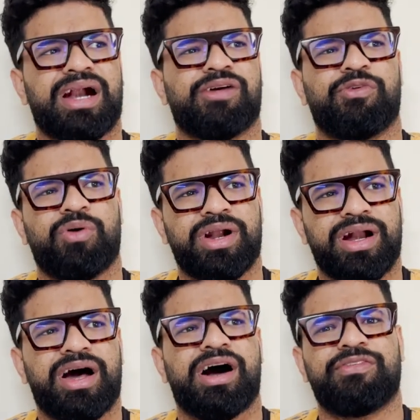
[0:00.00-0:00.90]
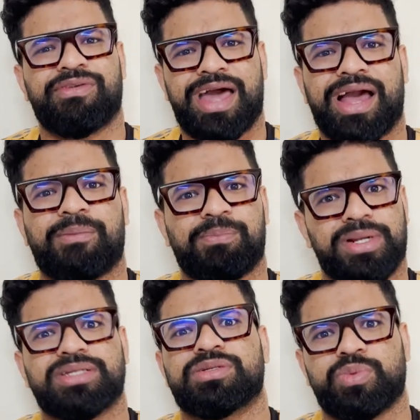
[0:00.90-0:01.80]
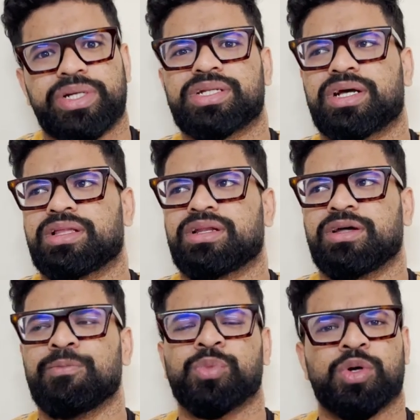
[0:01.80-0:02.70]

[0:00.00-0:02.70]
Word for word: a four and a half lakh plus tweets hathanu.